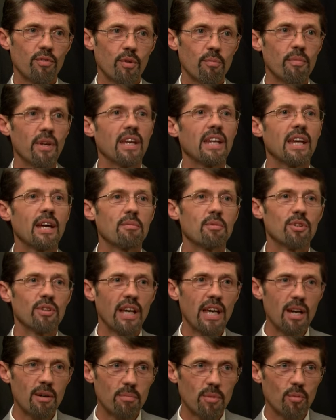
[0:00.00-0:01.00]
from being able to
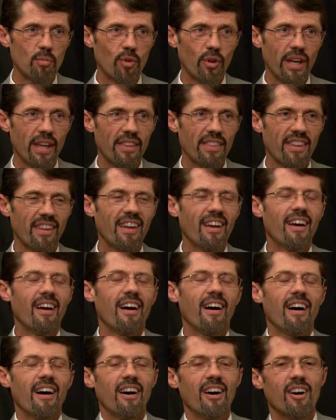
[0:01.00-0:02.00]
help them
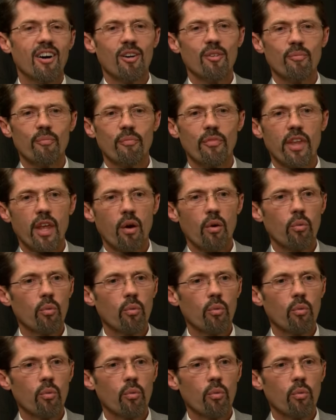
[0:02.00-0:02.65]
with.